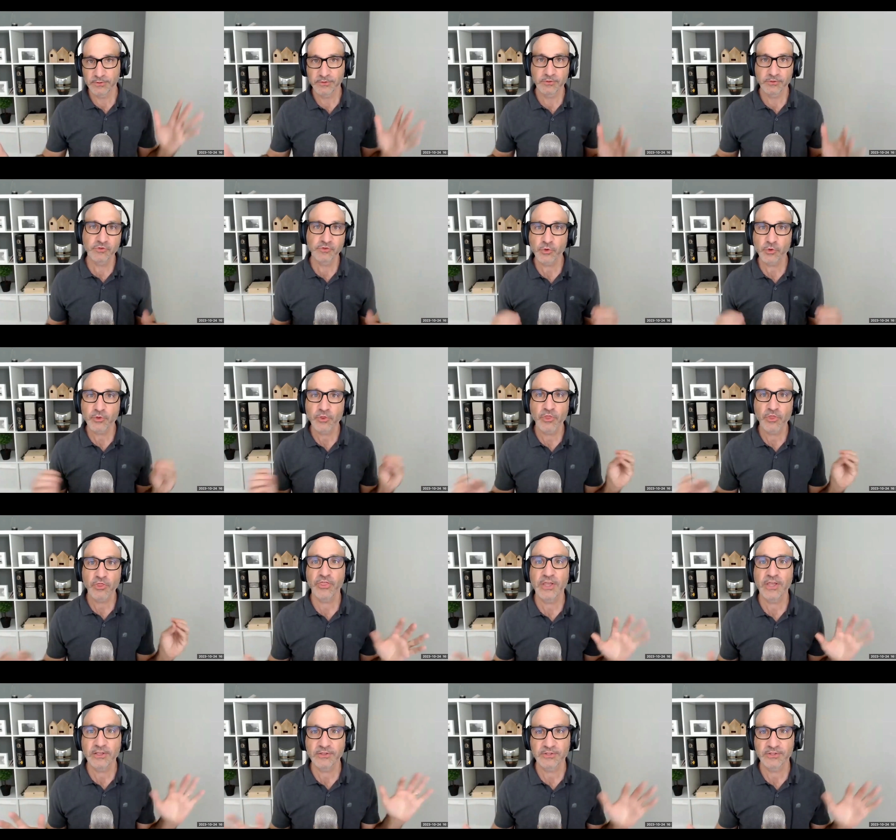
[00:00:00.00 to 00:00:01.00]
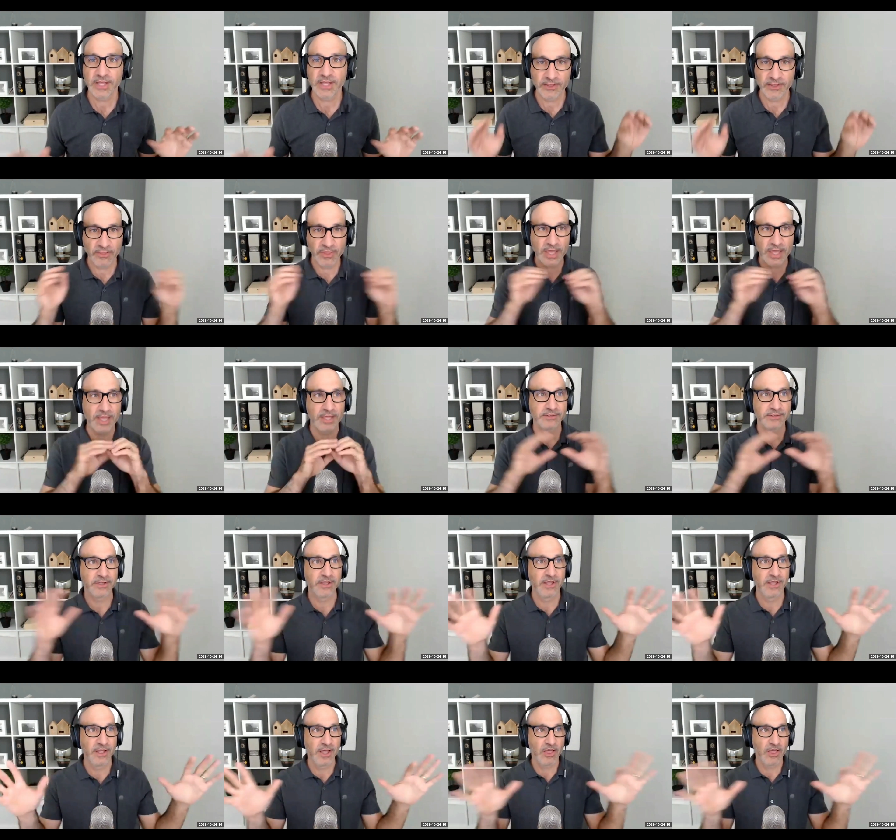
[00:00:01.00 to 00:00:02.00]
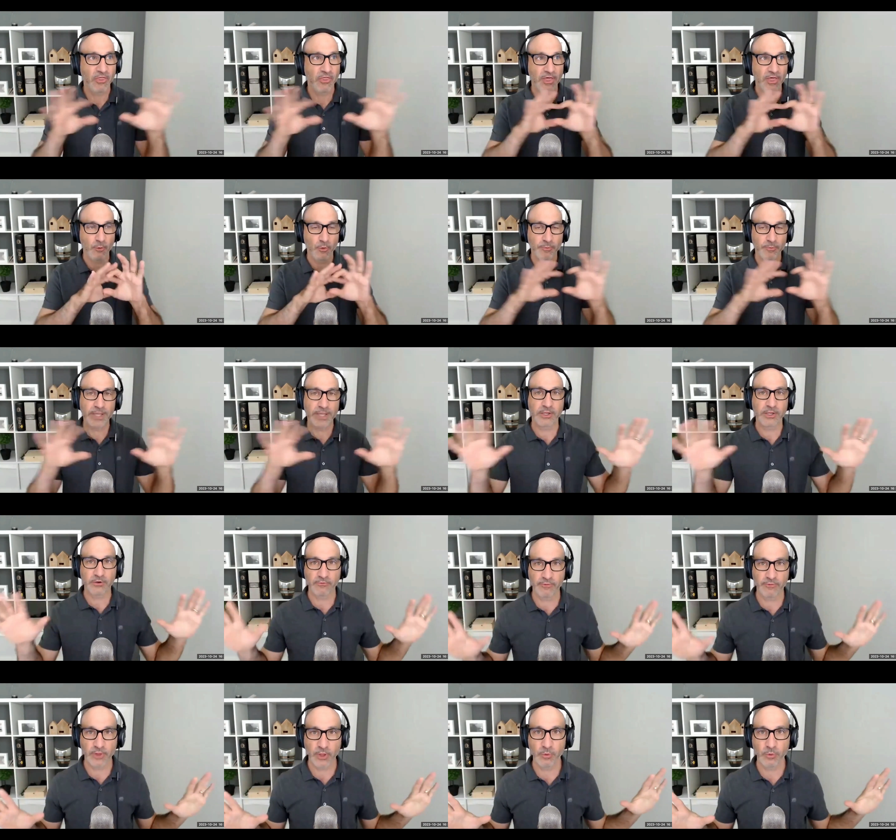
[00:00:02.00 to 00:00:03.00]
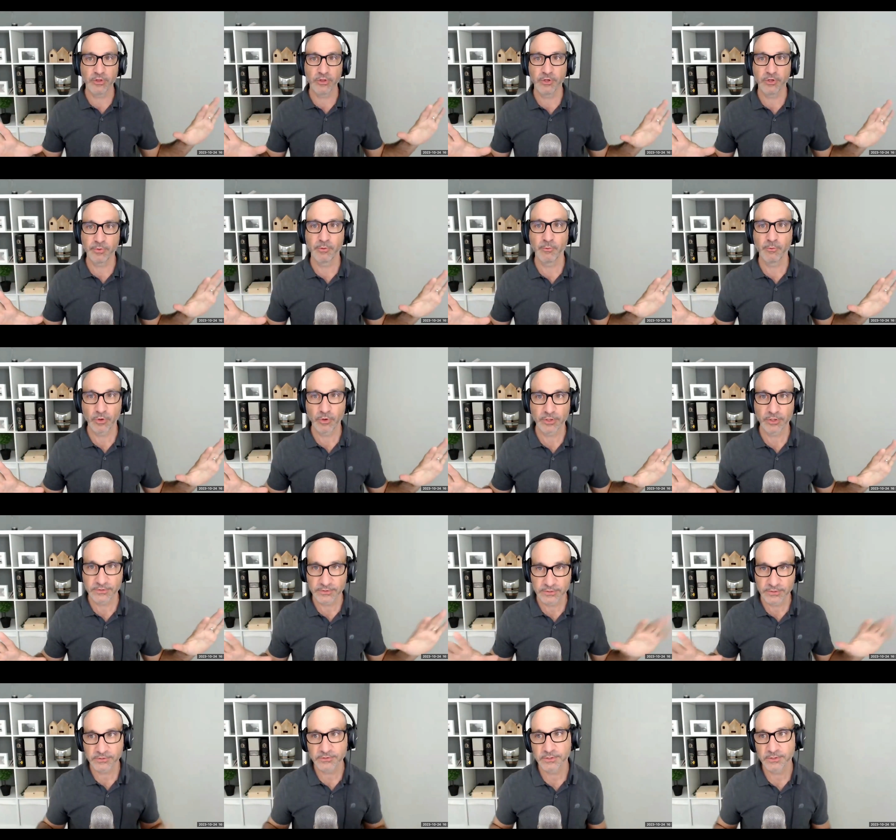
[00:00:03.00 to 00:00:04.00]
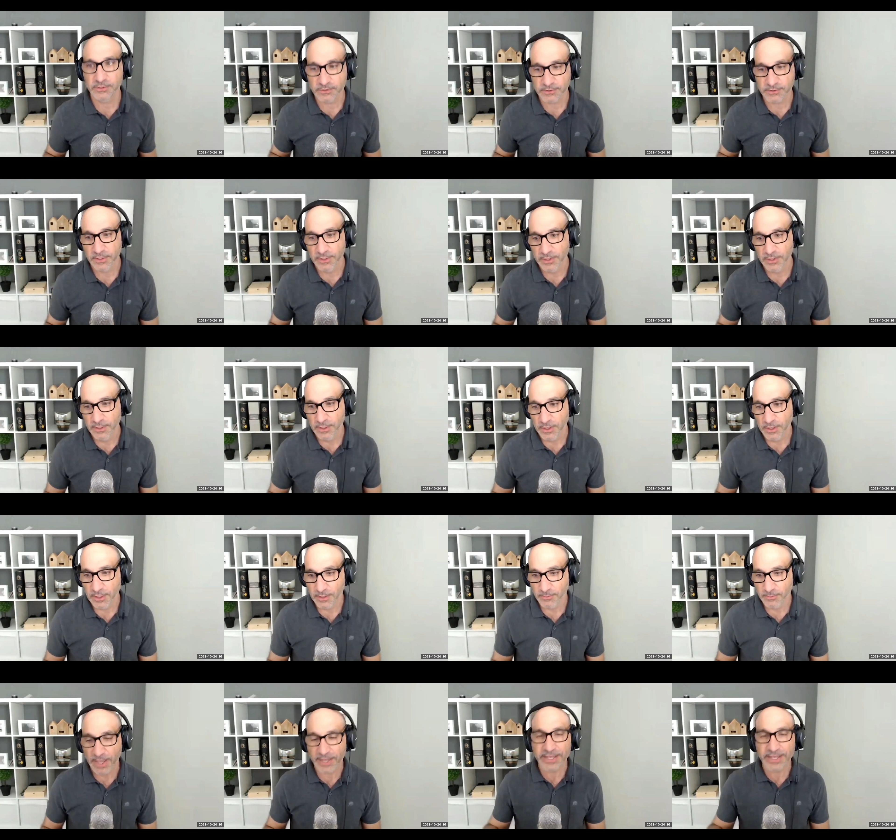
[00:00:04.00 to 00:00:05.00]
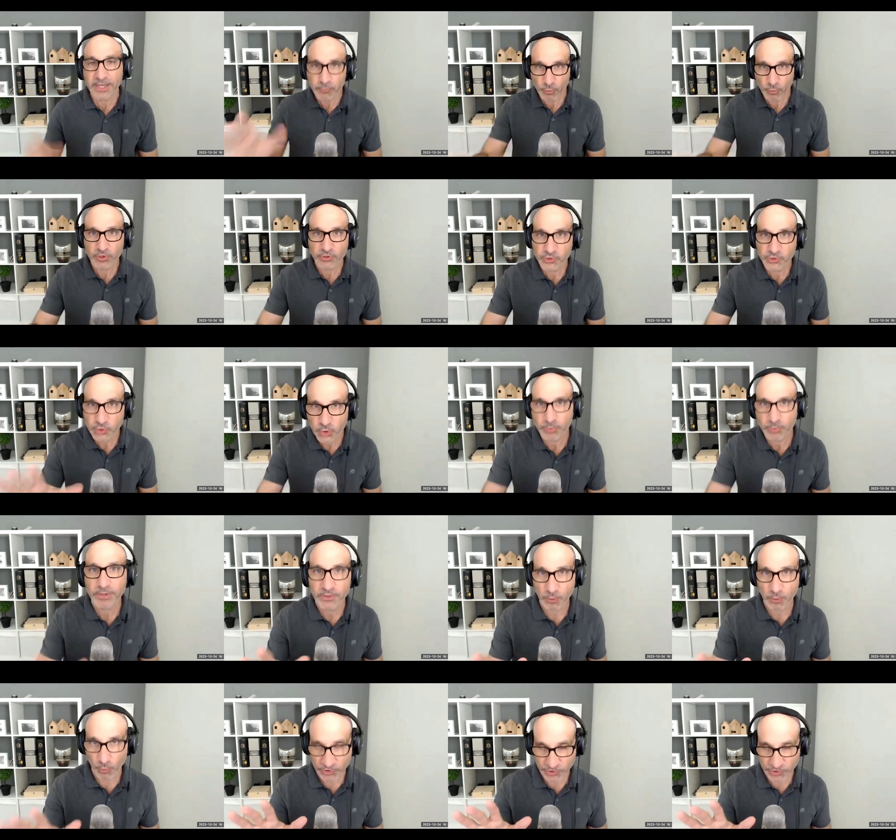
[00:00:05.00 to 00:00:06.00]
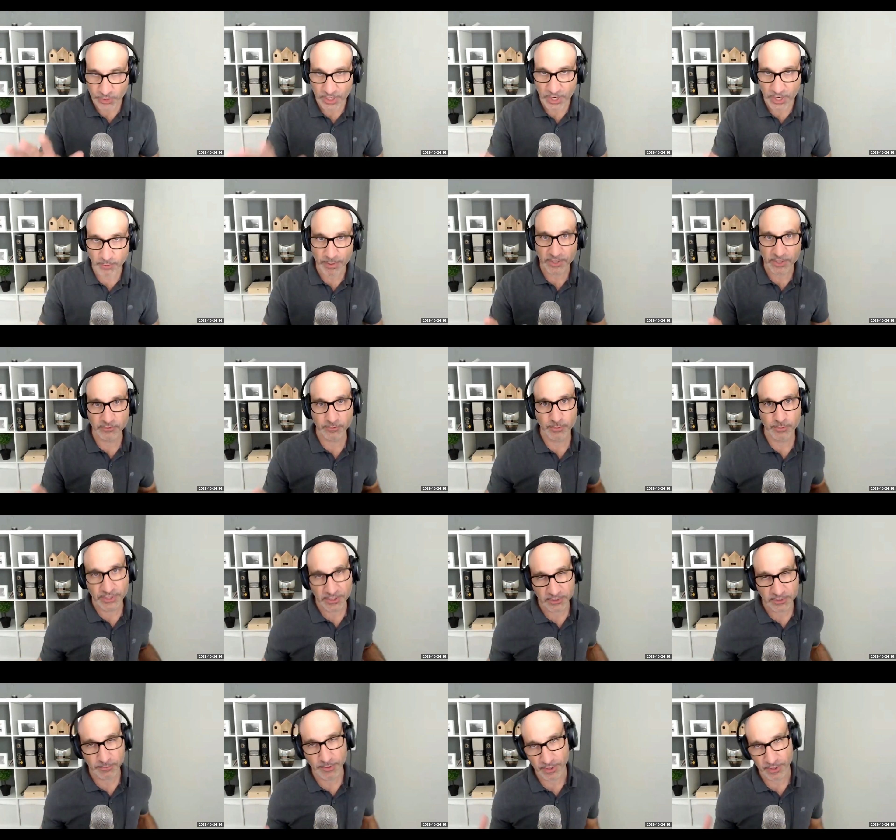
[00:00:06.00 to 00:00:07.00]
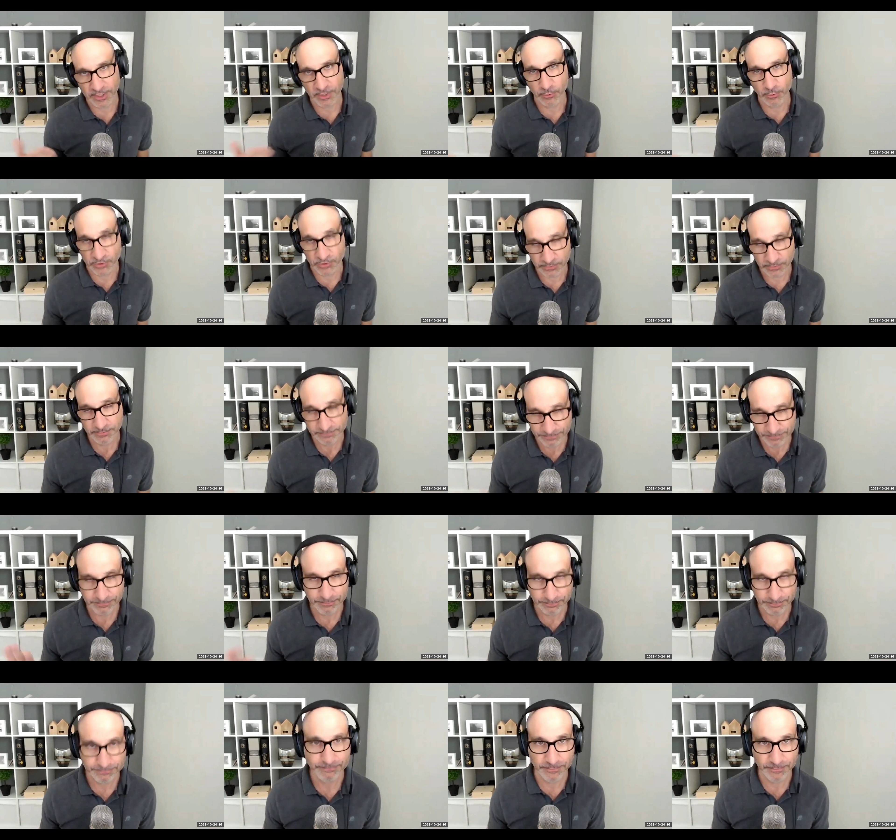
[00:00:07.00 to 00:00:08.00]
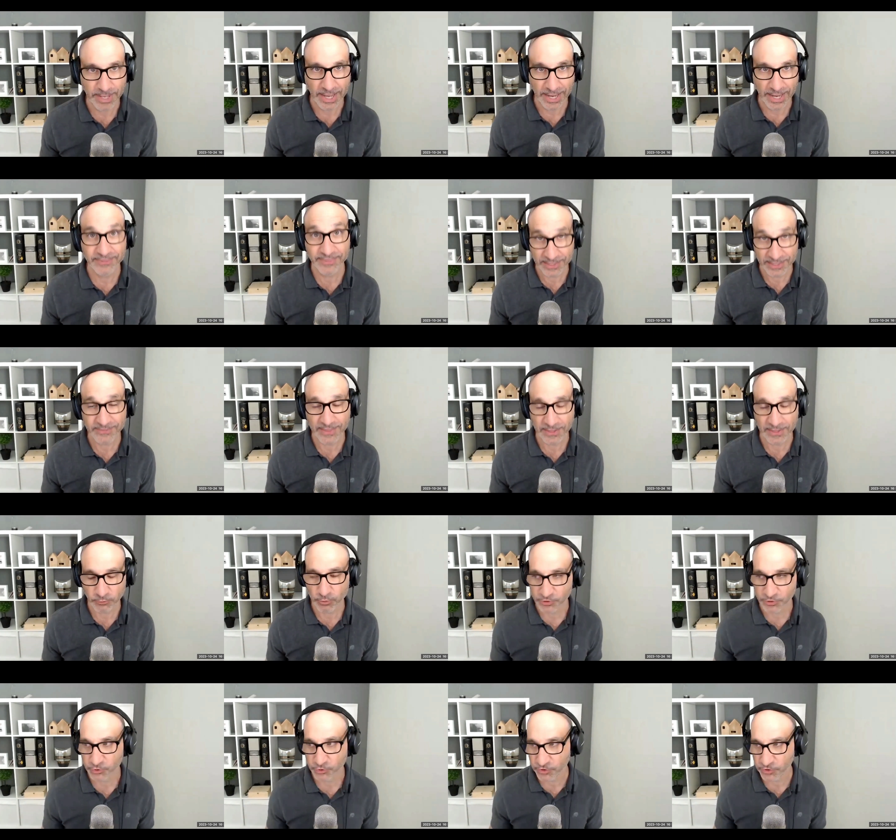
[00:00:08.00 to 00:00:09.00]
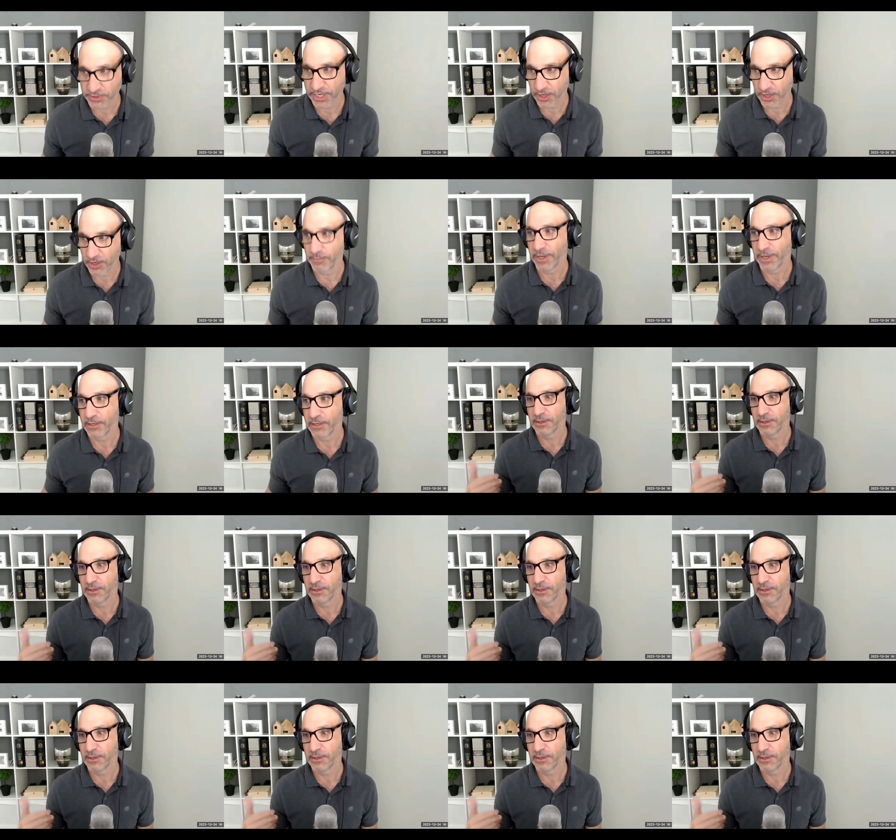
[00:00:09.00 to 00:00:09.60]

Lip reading: Certain things like that will make your flow a little bit more consistent. Again, we're assuming that what you care about is predictability, which I think that's what you should care about.